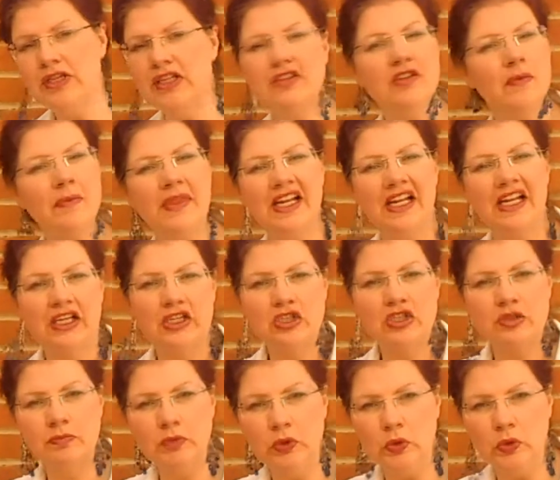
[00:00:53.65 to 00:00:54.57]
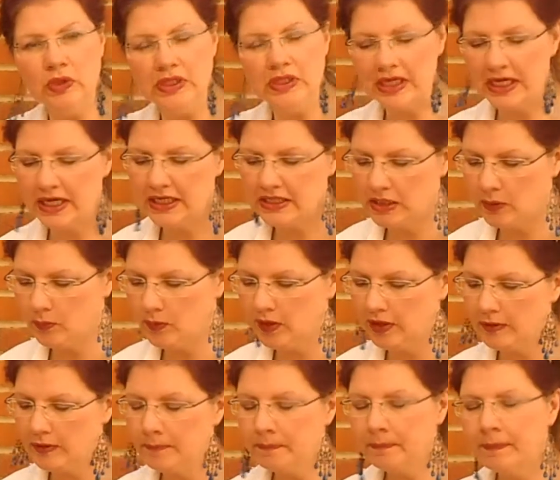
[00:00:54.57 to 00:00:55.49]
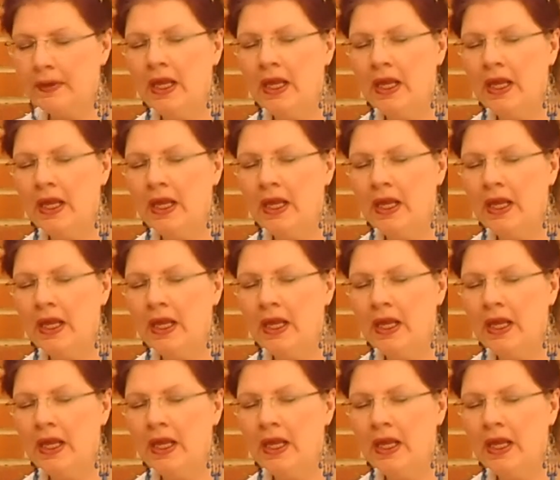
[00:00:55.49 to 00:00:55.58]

need something like a spoon to hit it with.